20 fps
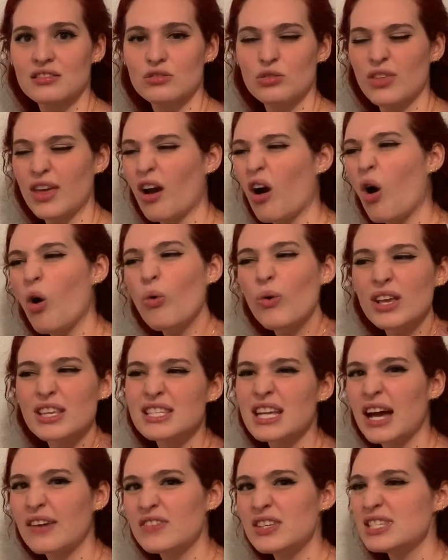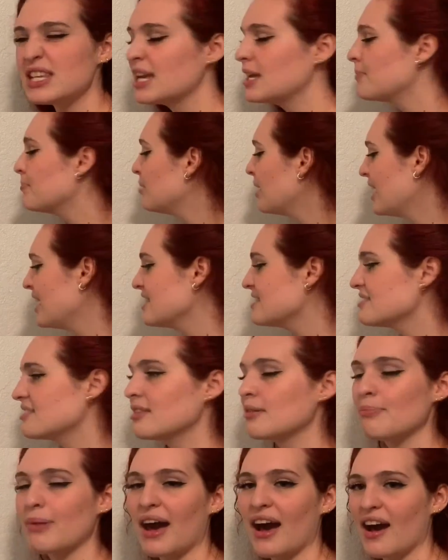Do they always have to take place in
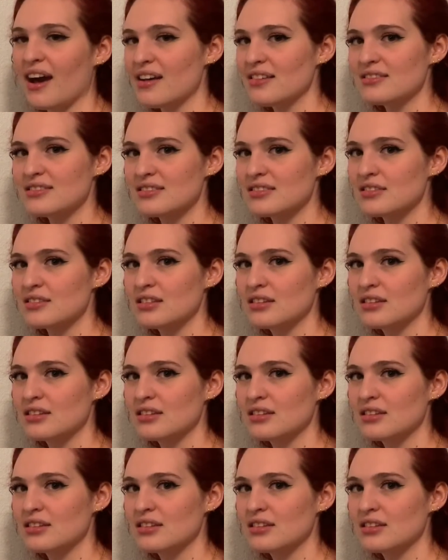the past?